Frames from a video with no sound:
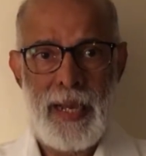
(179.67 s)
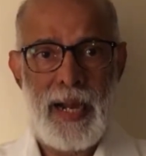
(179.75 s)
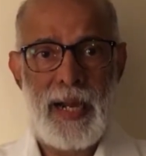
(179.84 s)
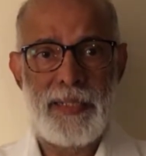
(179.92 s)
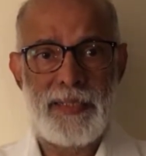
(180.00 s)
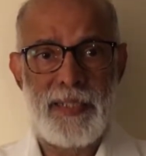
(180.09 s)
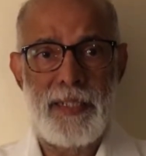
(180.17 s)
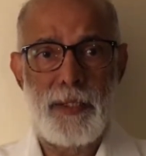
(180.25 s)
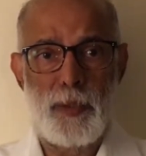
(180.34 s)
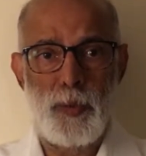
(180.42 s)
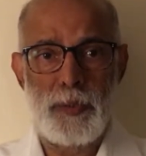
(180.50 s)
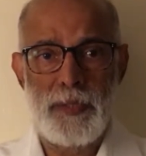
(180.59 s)
Augustine
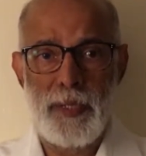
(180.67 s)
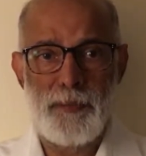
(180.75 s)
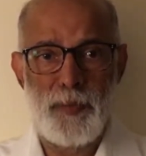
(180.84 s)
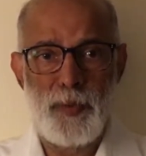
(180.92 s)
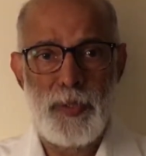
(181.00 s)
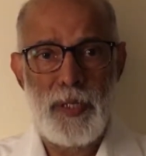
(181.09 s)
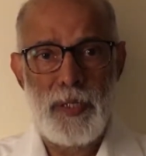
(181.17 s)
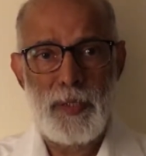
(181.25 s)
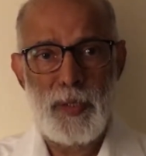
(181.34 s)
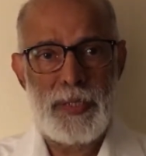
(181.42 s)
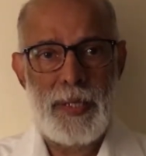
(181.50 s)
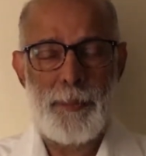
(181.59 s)
took the food
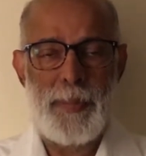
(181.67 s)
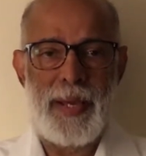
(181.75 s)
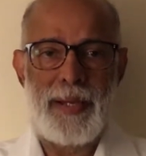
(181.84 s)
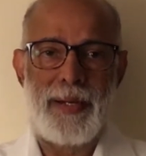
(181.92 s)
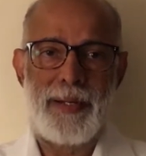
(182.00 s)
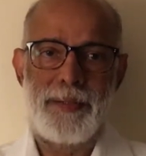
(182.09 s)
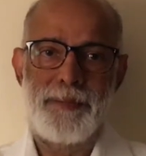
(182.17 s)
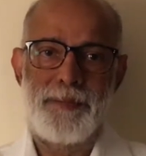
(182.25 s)
to the beggar.